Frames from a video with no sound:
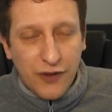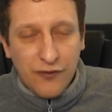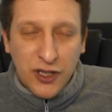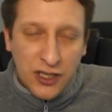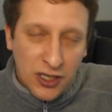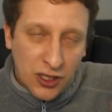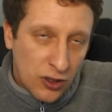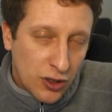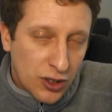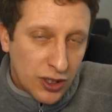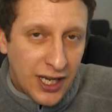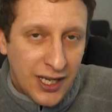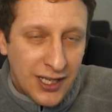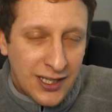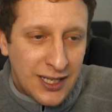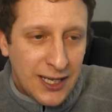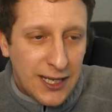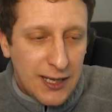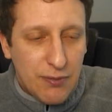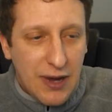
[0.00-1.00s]
you can look at his
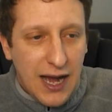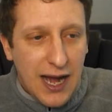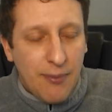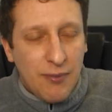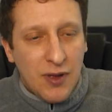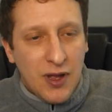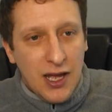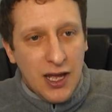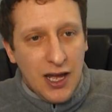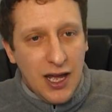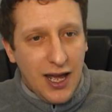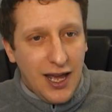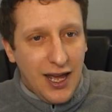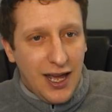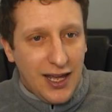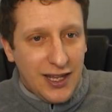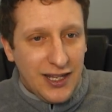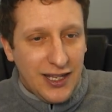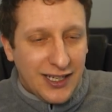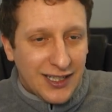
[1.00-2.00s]
heat map,
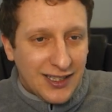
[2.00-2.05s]
you can